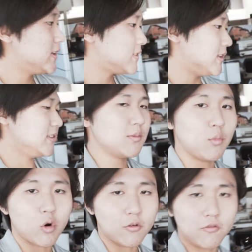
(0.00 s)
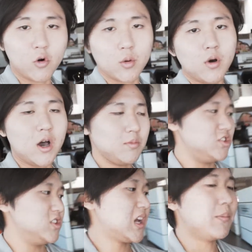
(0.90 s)
This is the more affordable
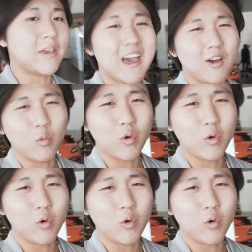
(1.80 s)
option, coming out at